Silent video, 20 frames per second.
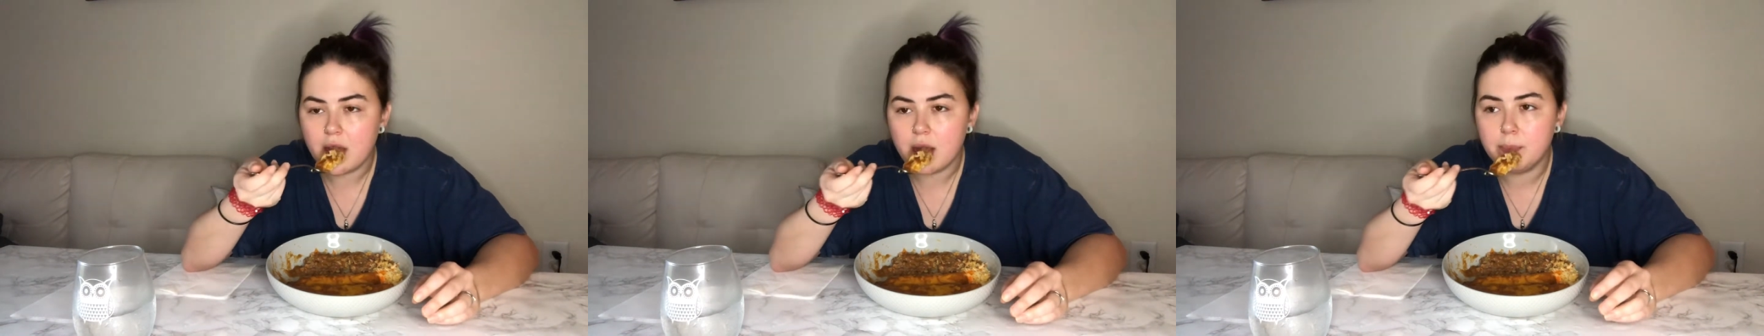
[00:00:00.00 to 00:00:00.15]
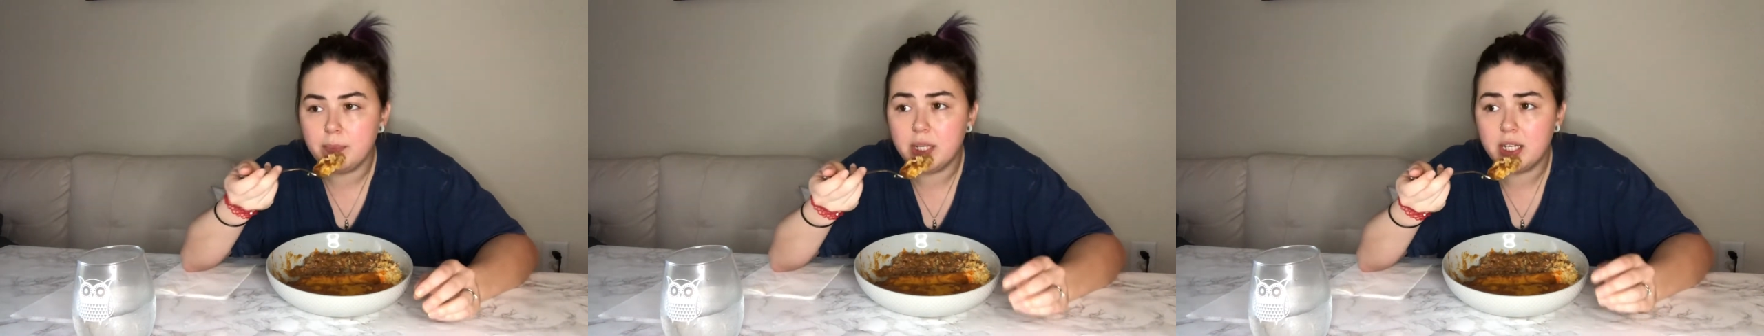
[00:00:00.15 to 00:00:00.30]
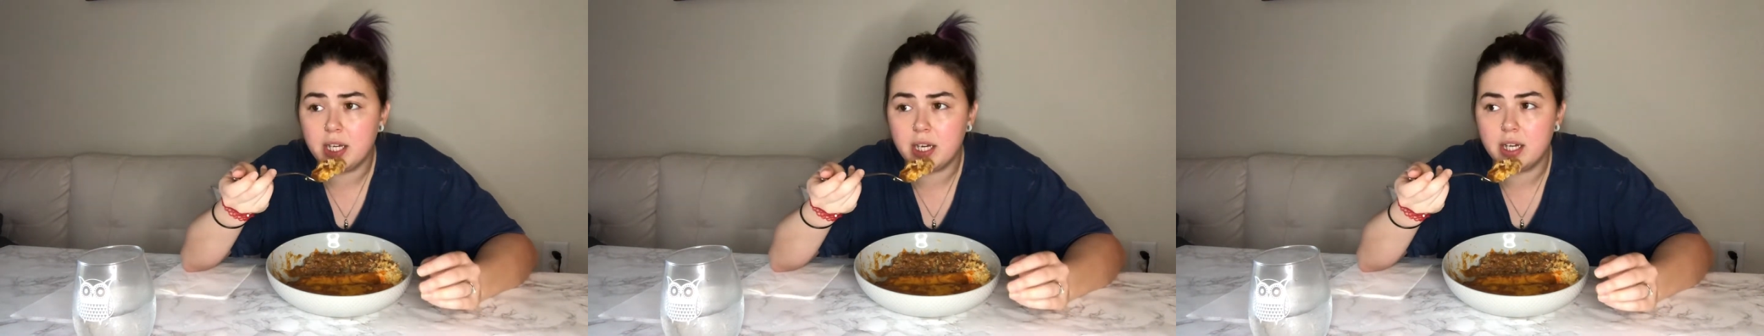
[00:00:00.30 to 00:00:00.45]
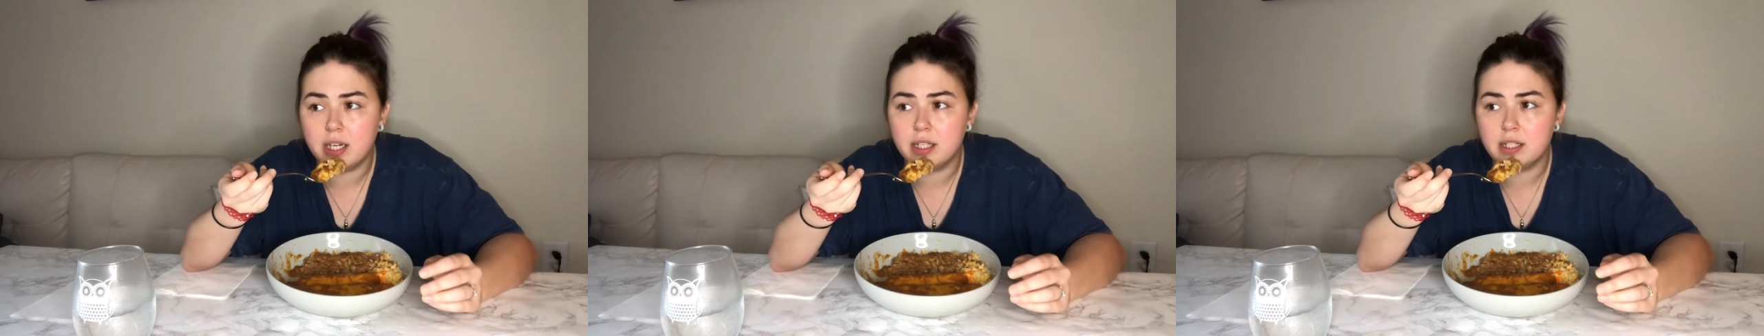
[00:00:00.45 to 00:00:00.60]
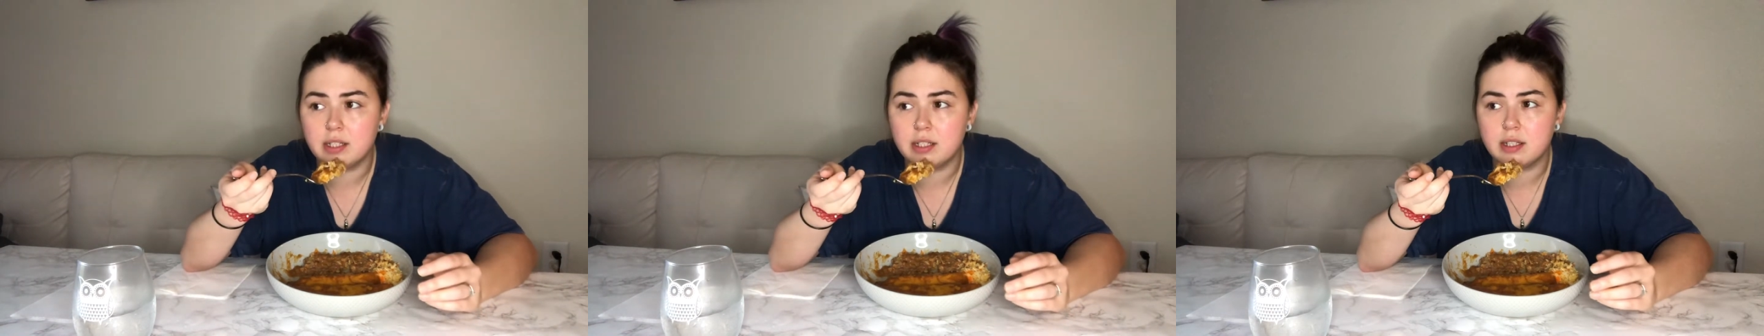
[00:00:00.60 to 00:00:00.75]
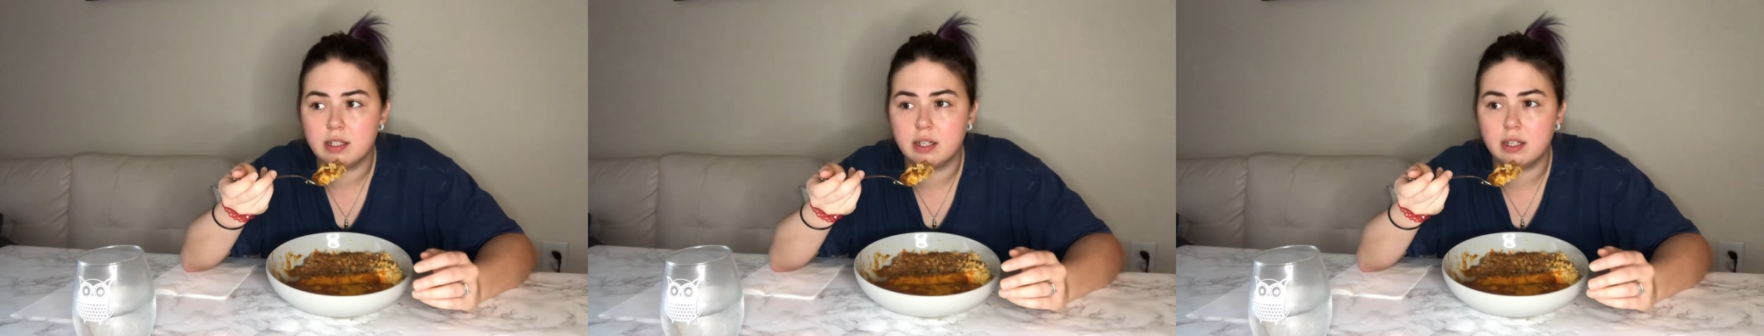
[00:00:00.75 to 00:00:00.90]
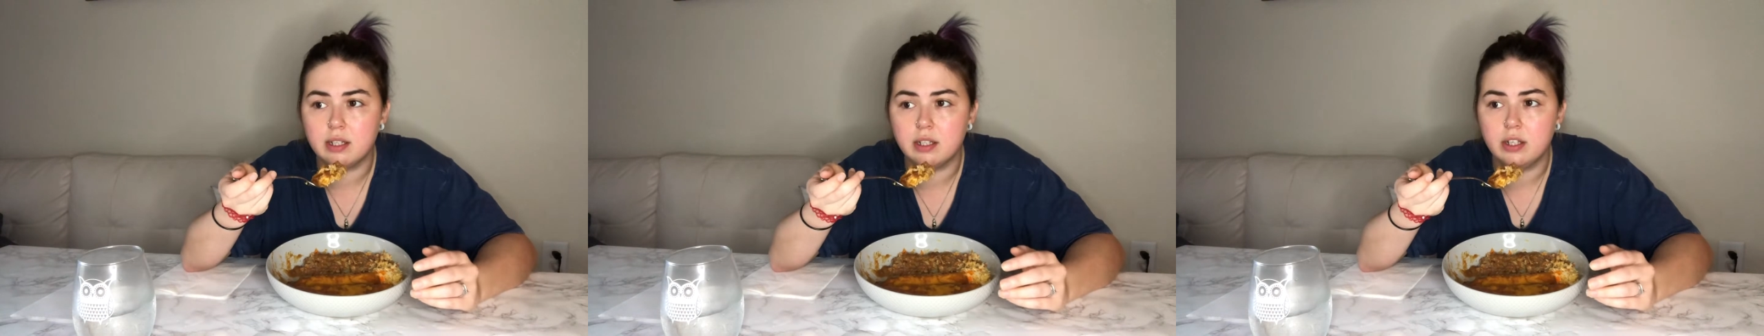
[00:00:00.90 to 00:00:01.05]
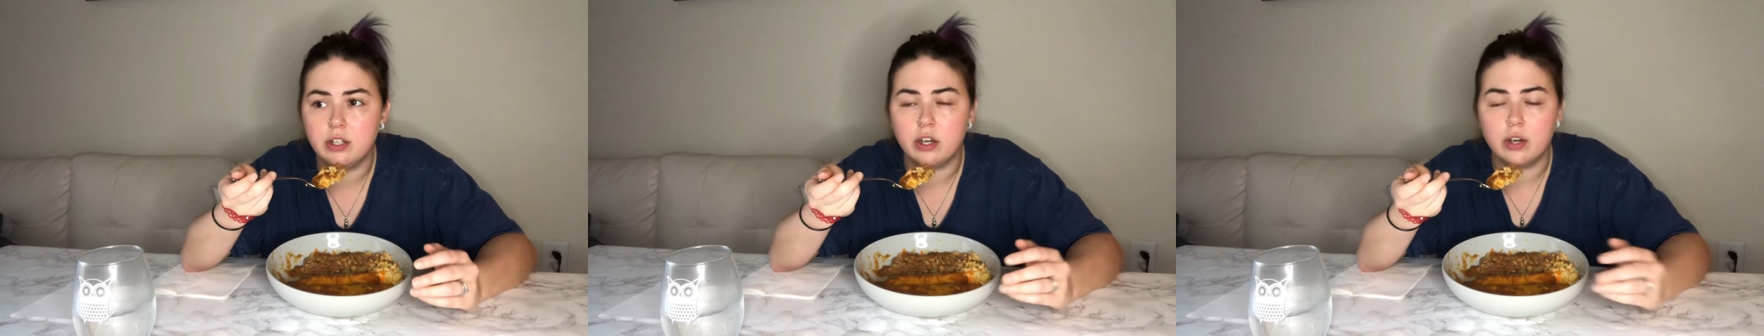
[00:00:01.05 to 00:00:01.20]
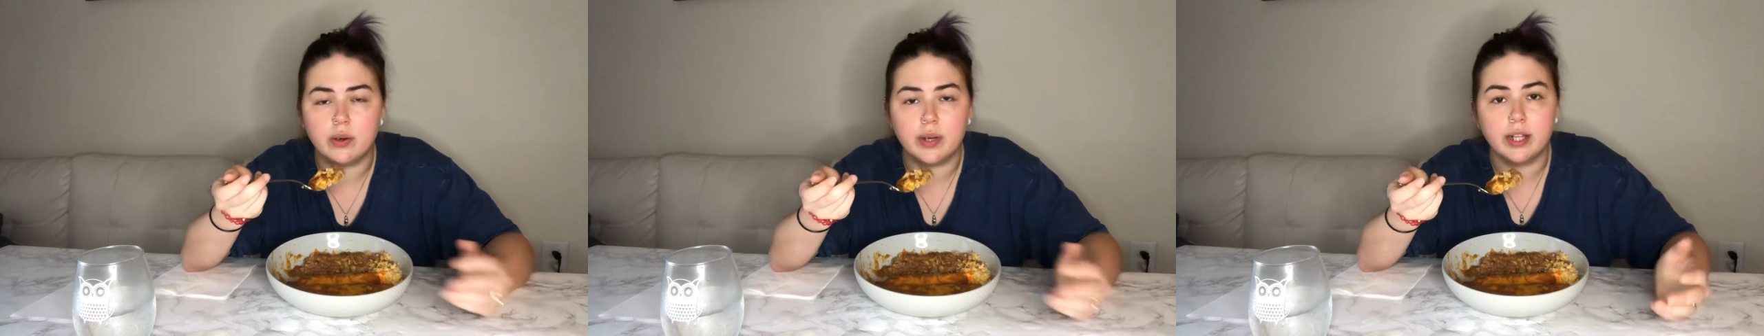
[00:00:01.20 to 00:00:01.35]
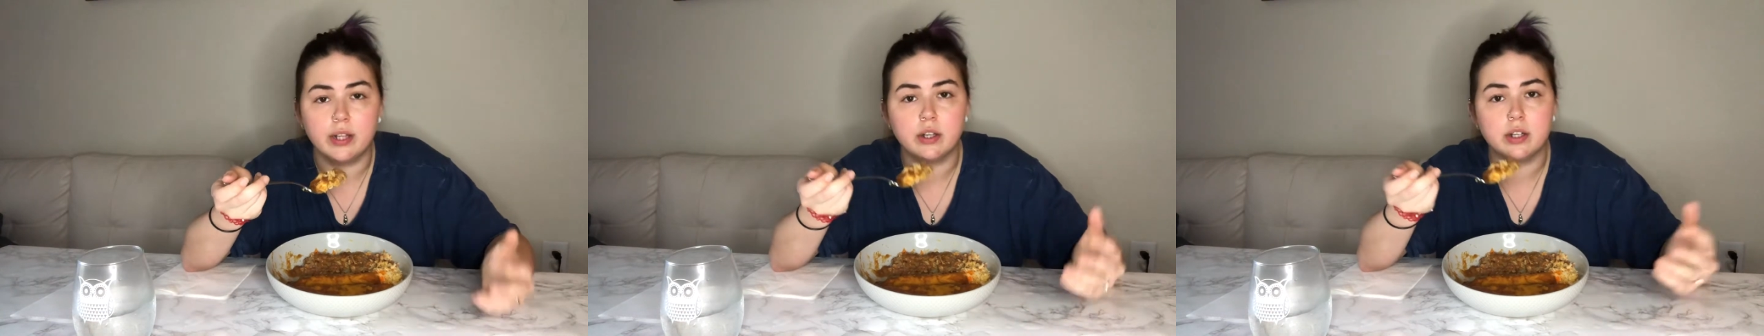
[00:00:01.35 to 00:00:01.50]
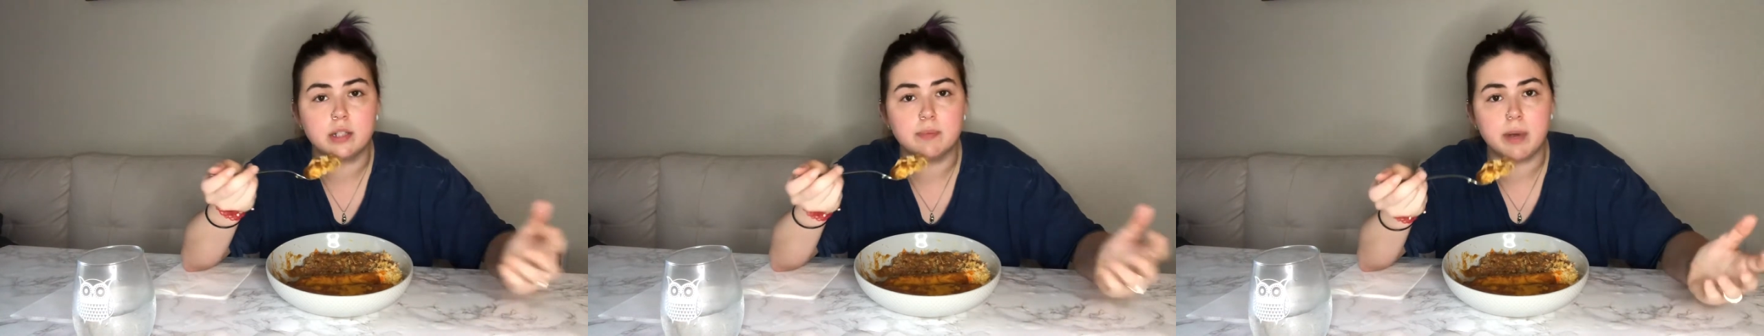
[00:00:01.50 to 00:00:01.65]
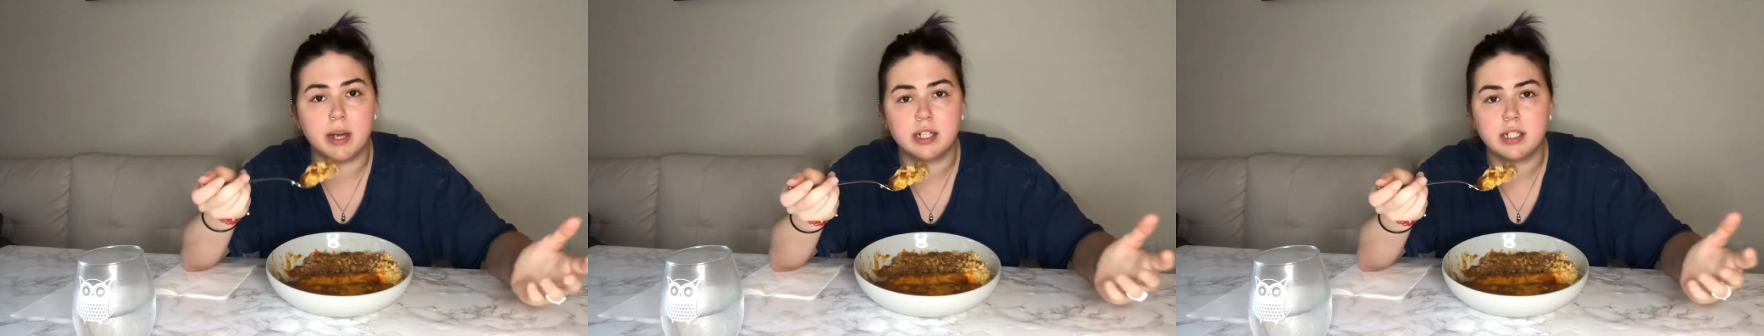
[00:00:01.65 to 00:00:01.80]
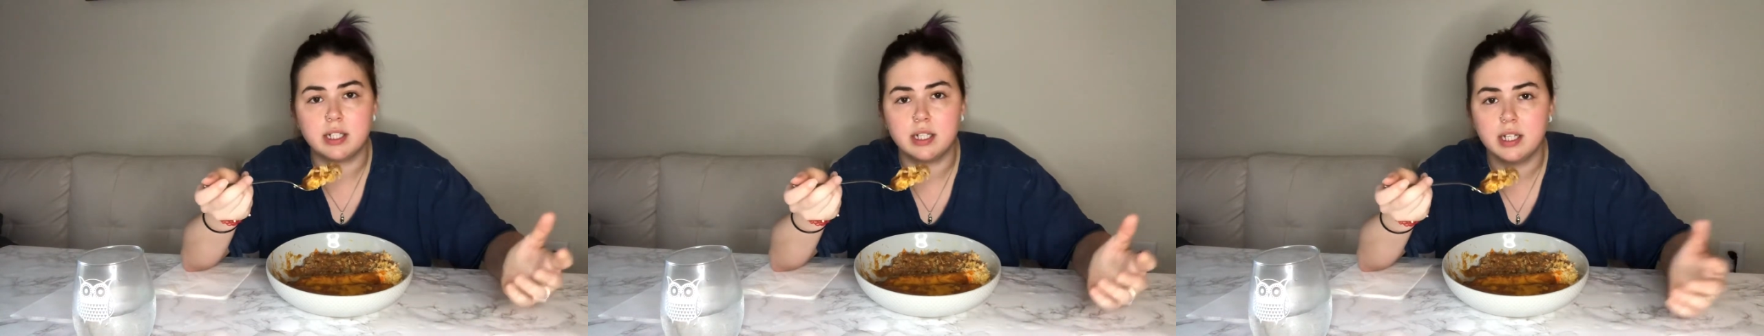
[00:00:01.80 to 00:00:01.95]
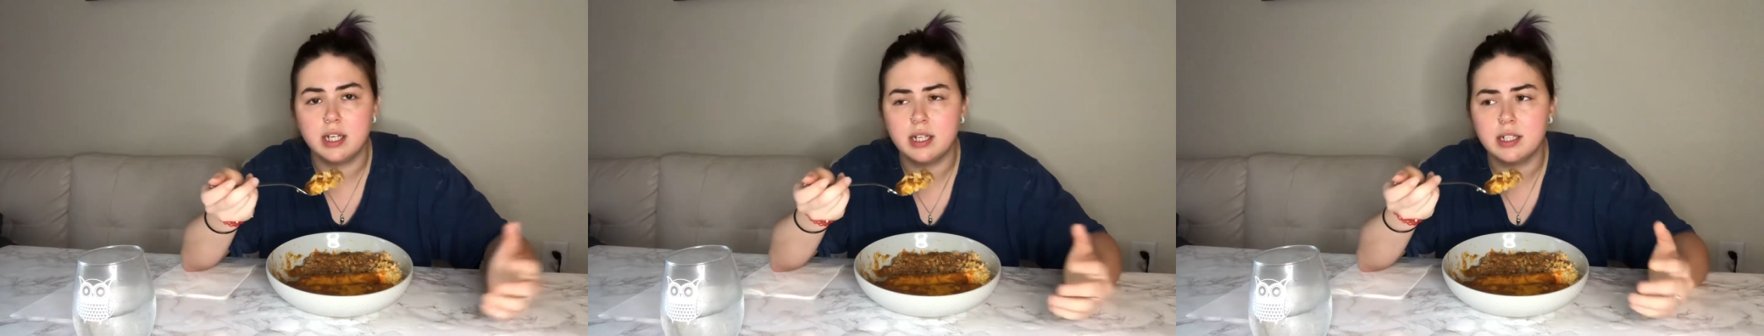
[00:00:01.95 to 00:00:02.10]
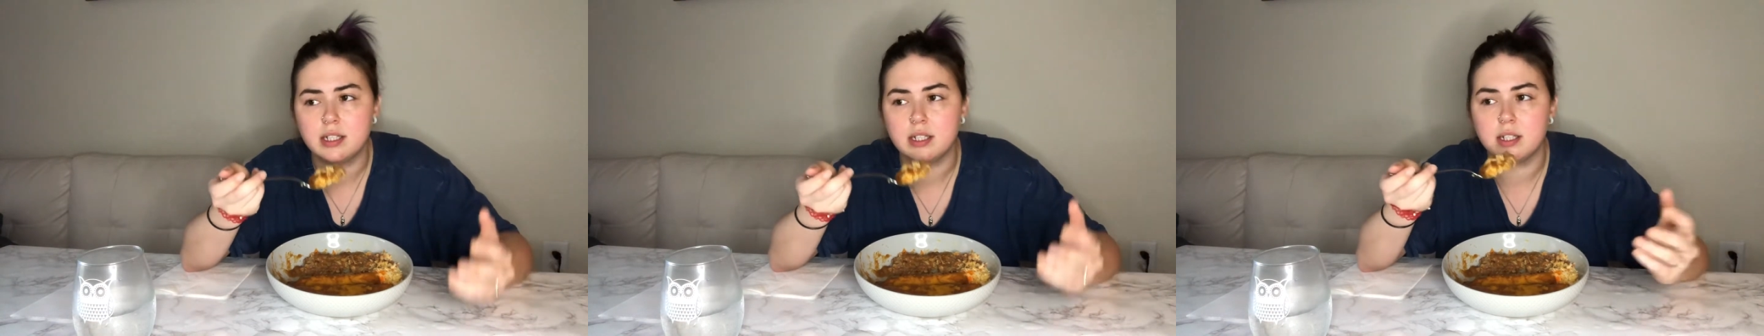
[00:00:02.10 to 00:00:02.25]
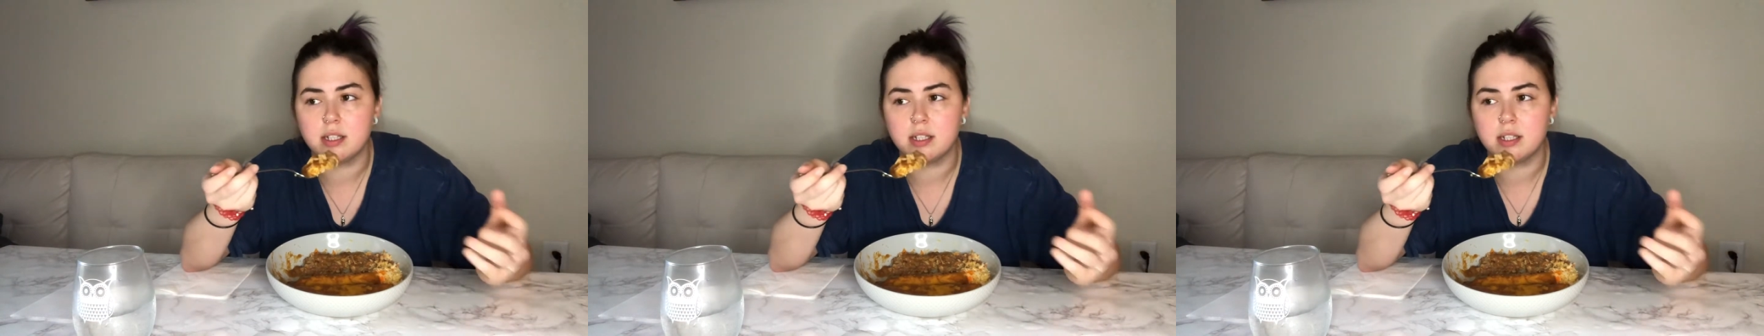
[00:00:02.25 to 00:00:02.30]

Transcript: because, you know, it looks bad to the guest,